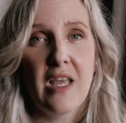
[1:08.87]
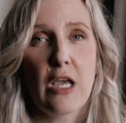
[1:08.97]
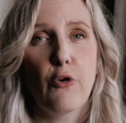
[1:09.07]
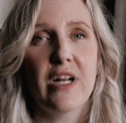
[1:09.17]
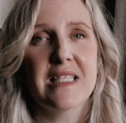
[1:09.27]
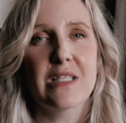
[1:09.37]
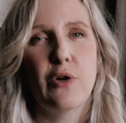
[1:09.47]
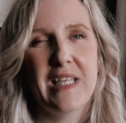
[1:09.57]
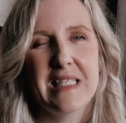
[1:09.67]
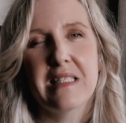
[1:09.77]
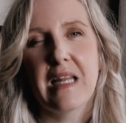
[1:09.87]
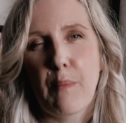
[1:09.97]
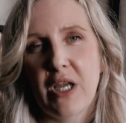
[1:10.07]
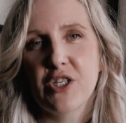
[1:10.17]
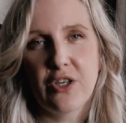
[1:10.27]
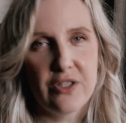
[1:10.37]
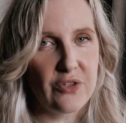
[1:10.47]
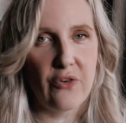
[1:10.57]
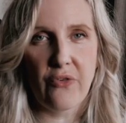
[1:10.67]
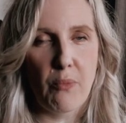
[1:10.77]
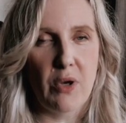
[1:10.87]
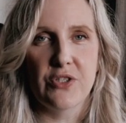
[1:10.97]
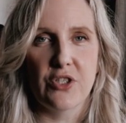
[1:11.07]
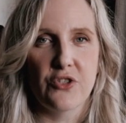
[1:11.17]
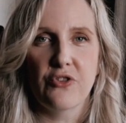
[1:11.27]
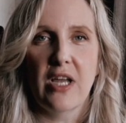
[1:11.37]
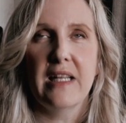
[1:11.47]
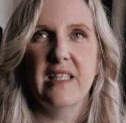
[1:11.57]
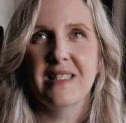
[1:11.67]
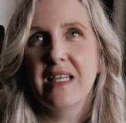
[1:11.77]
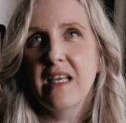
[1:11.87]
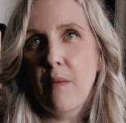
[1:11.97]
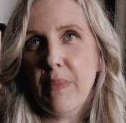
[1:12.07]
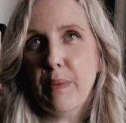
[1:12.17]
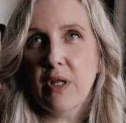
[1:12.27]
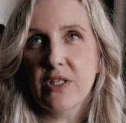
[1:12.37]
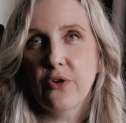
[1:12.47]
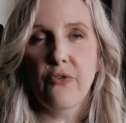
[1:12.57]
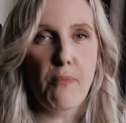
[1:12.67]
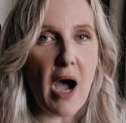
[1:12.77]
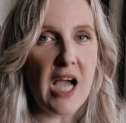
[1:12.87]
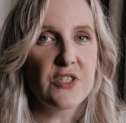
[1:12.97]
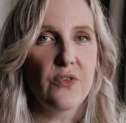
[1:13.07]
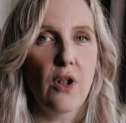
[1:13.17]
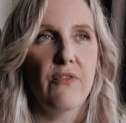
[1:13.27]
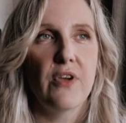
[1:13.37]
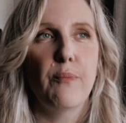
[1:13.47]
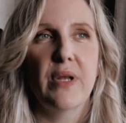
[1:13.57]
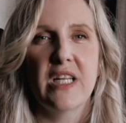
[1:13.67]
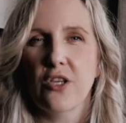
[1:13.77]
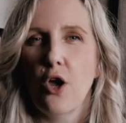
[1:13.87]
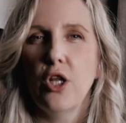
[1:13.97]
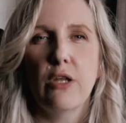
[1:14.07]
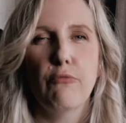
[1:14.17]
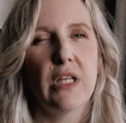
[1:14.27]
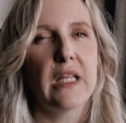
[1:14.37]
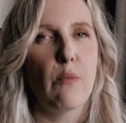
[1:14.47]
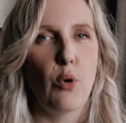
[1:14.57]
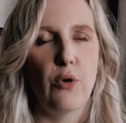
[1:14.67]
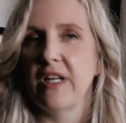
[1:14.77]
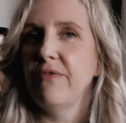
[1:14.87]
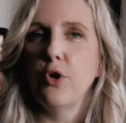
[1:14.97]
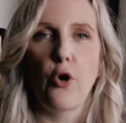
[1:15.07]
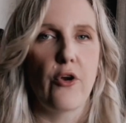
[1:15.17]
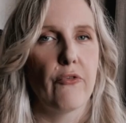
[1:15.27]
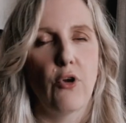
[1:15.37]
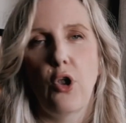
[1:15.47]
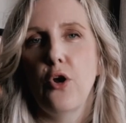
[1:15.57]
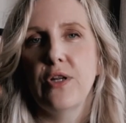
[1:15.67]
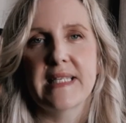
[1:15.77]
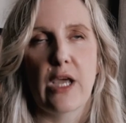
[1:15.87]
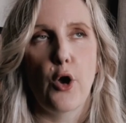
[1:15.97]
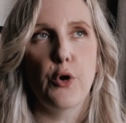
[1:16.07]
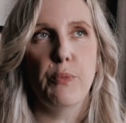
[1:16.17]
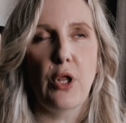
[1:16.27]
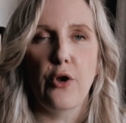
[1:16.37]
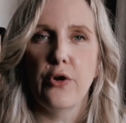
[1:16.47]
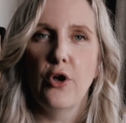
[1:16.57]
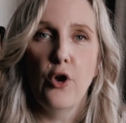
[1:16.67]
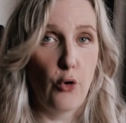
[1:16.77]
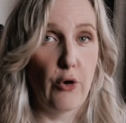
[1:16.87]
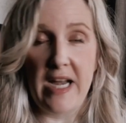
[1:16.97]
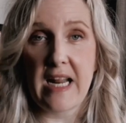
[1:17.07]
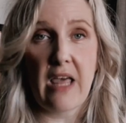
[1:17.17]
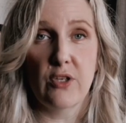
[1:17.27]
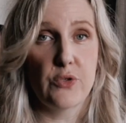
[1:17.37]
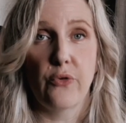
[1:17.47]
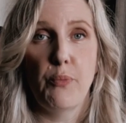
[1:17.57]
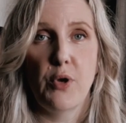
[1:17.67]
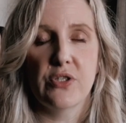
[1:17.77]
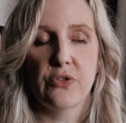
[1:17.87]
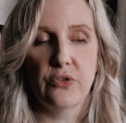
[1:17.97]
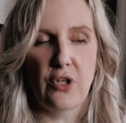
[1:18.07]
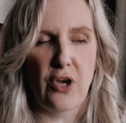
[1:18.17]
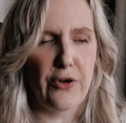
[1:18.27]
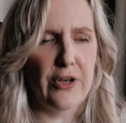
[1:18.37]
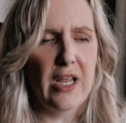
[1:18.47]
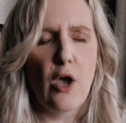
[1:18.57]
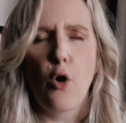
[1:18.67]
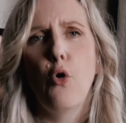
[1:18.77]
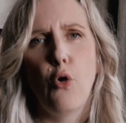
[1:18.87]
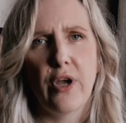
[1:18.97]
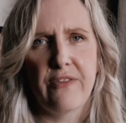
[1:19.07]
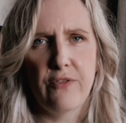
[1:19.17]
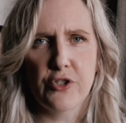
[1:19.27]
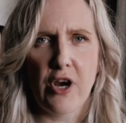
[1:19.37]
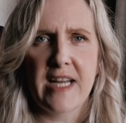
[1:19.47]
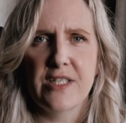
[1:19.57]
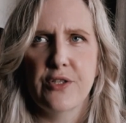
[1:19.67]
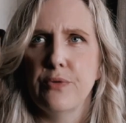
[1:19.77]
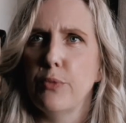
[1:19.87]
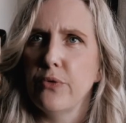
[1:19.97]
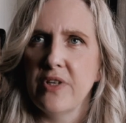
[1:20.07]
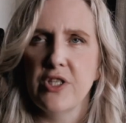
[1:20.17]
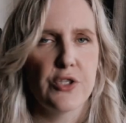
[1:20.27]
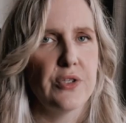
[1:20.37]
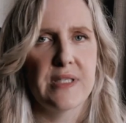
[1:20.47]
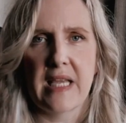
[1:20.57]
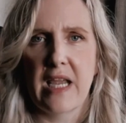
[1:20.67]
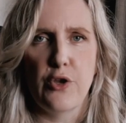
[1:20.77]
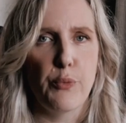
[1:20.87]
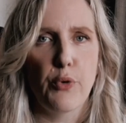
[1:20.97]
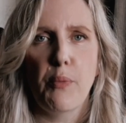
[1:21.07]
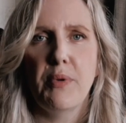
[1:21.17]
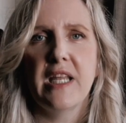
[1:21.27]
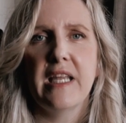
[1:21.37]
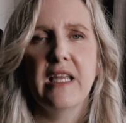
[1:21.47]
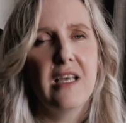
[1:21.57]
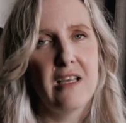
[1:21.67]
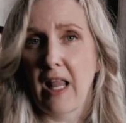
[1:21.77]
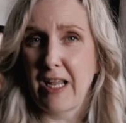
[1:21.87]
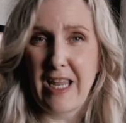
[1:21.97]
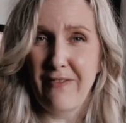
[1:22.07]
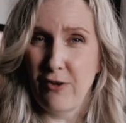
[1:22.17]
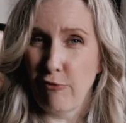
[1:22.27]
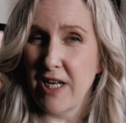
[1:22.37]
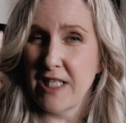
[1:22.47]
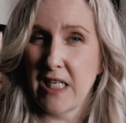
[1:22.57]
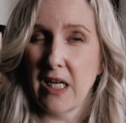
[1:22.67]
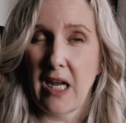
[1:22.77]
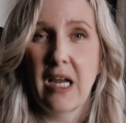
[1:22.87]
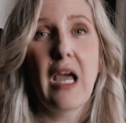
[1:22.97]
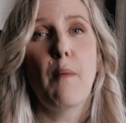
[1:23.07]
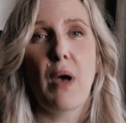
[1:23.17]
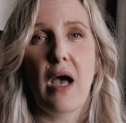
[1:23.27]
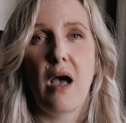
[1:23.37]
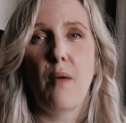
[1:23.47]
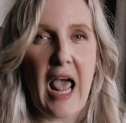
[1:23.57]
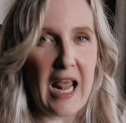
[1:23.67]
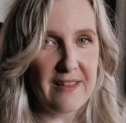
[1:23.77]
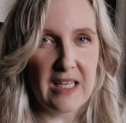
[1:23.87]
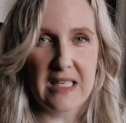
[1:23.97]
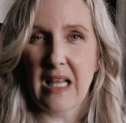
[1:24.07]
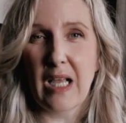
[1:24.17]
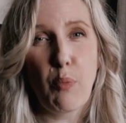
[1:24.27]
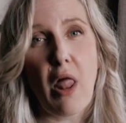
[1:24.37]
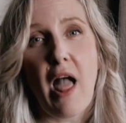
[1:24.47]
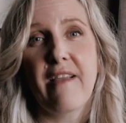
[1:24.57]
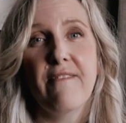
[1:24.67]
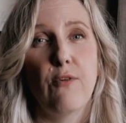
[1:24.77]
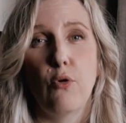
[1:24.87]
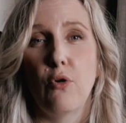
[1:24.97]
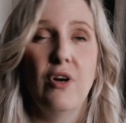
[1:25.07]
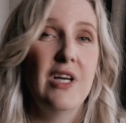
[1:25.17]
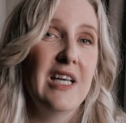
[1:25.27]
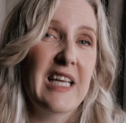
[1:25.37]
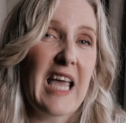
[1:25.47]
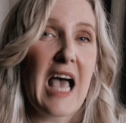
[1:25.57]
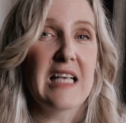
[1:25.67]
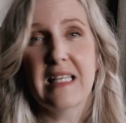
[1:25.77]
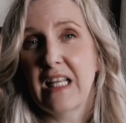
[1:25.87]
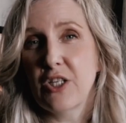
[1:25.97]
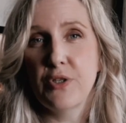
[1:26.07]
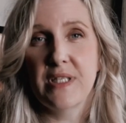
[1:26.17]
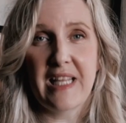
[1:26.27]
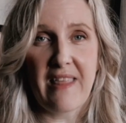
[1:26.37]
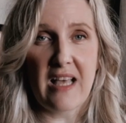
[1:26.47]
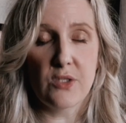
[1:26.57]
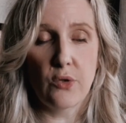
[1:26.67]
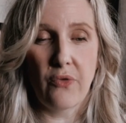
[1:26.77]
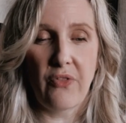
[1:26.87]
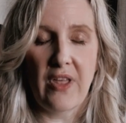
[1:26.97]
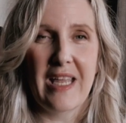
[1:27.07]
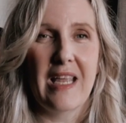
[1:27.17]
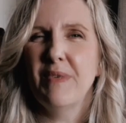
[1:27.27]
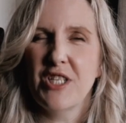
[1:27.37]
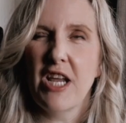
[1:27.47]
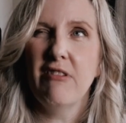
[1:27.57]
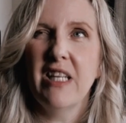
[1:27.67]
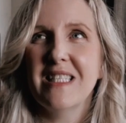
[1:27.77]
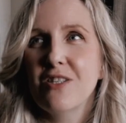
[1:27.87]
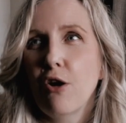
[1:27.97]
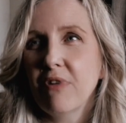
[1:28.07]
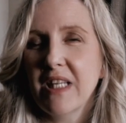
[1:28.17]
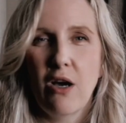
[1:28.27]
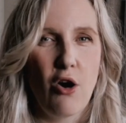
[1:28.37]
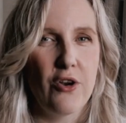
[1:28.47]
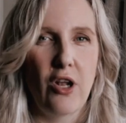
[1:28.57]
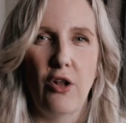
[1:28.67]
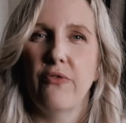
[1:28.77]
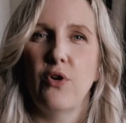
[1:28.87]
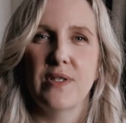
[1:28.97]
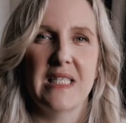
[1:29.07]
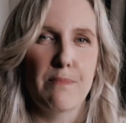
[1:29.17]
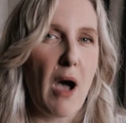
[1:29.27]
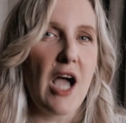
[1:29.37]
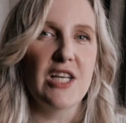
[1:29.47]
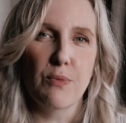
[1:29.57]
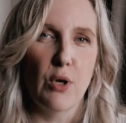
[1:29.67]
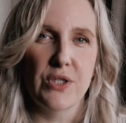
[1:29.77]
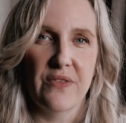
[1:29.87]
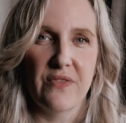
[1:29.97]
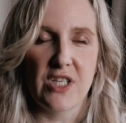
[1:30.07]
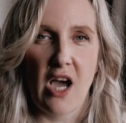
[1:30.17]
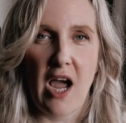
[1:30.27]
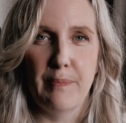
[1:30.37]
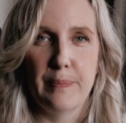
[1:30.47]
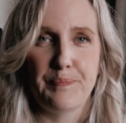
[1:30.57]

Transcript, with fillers: Now, credit score isn't a major concern for for most Australians. People are sort of mindful of it, but it's only really important if you're going for a loan, say a home loan or any other sort of personal loan, or if you're trying to move into, say, a new property, like even renting it can come up, and things like applying for gas, electricity, that sort of thing. But generally, it's not really on a lot of Aussies' mind most of the time.